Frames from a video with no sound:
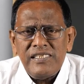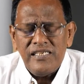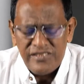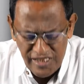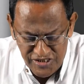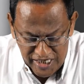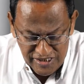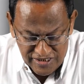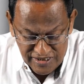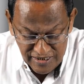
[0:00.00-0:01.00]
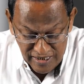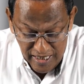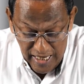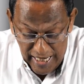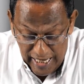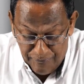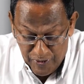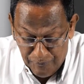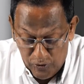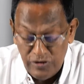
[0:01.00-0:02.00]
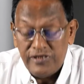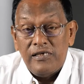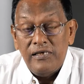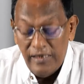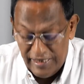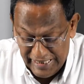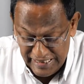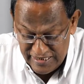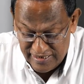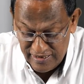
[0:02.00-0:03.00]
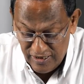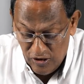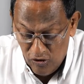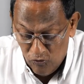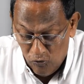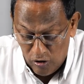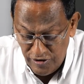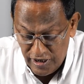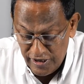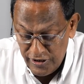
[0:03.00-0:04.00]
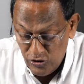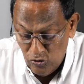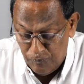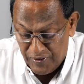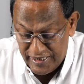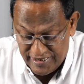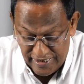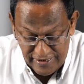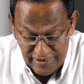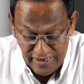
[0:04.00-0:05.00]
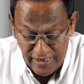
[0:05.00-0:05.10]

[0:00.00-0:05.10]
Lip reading: suggests, a proposal is what you present